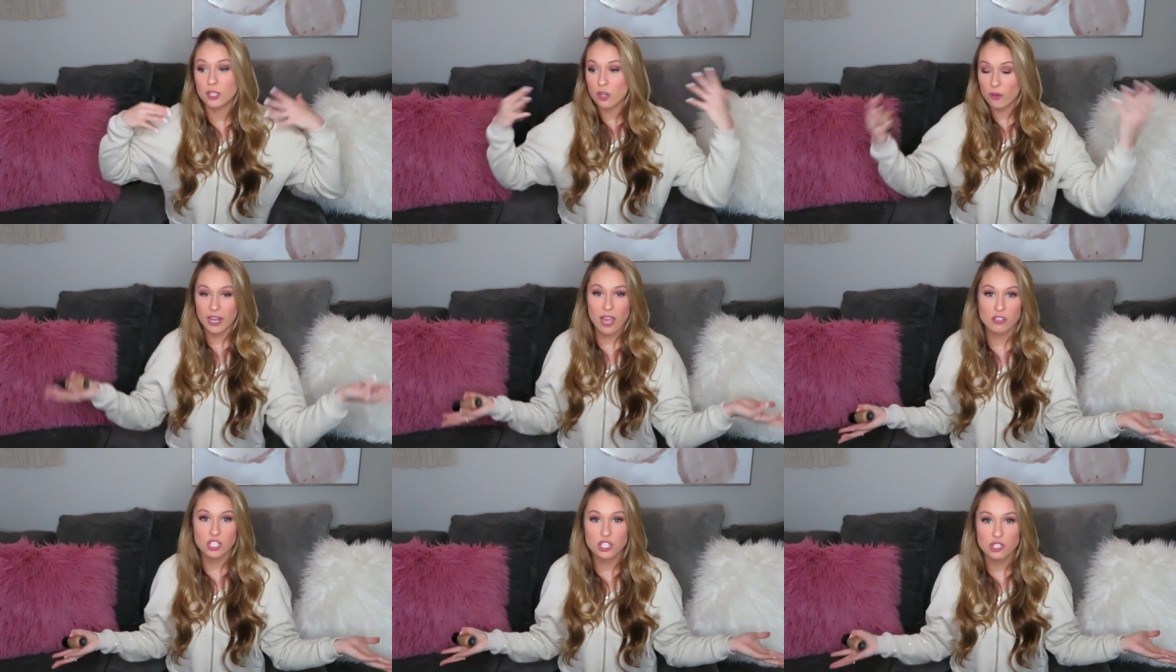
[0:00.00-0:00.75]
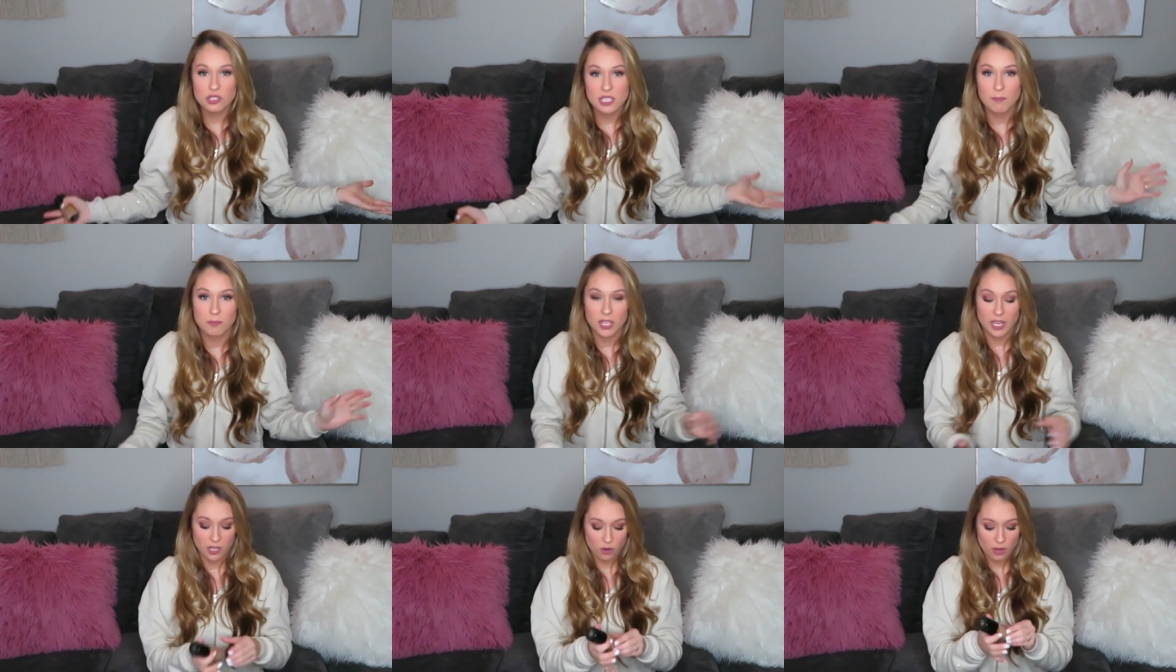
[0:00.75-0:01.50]
going out to do
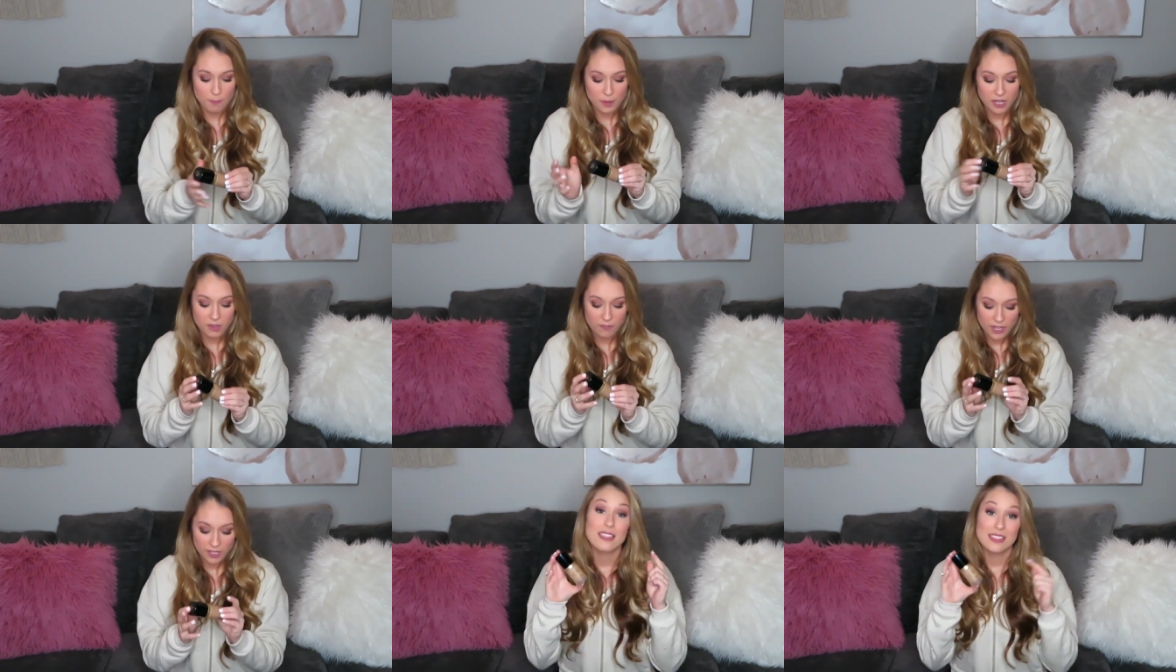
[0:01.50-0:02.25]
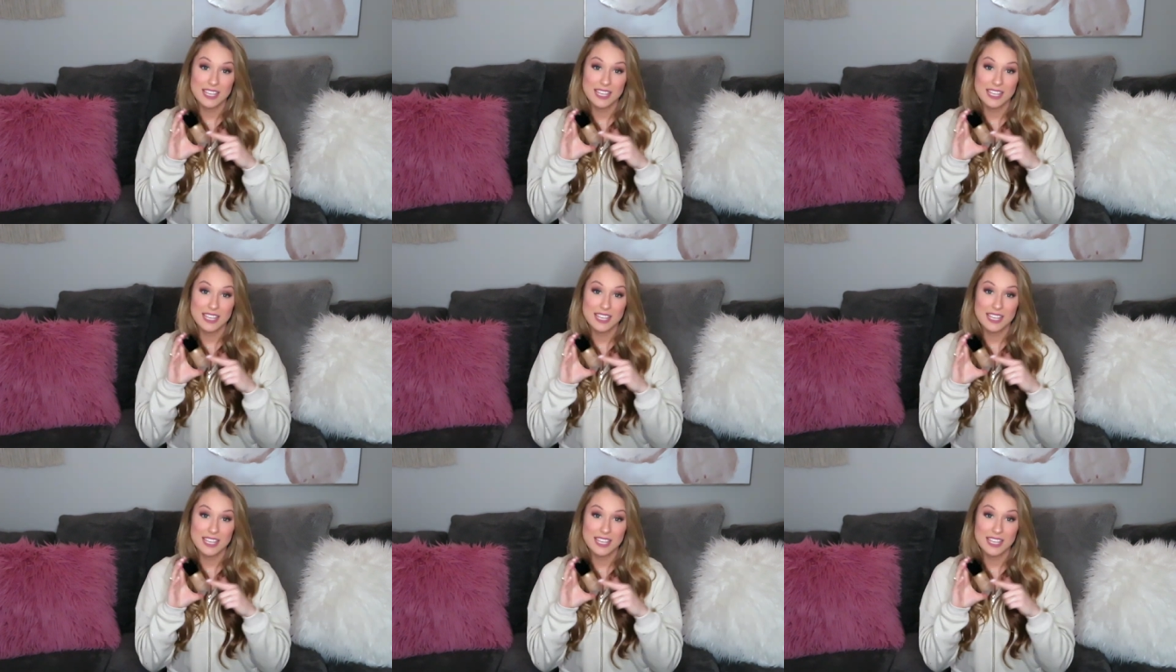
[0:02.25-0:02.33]
something or a big event.